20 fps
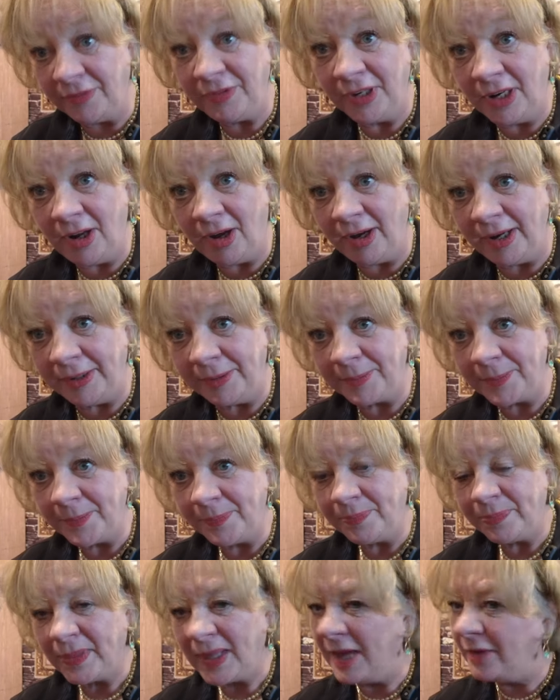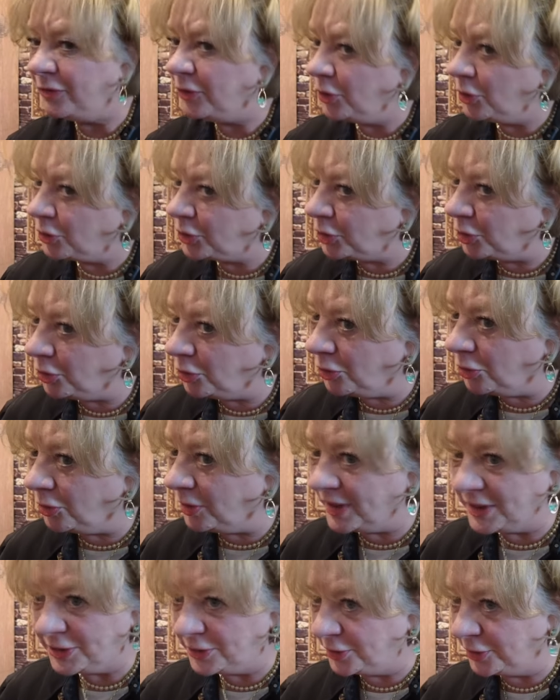line. If your core
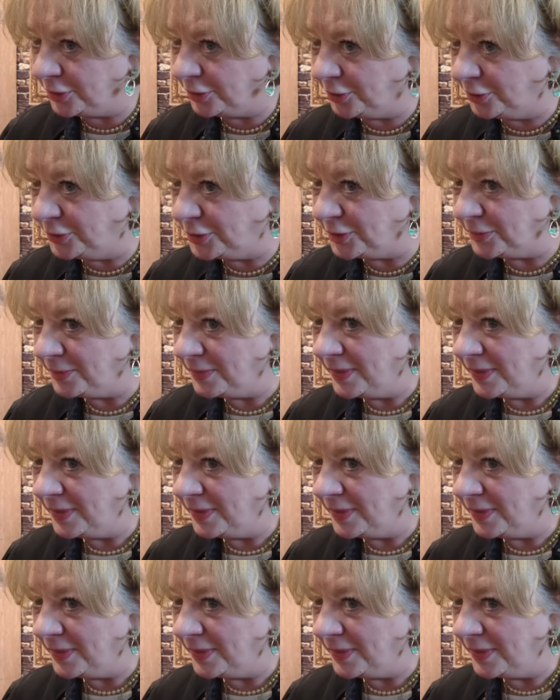isn't good,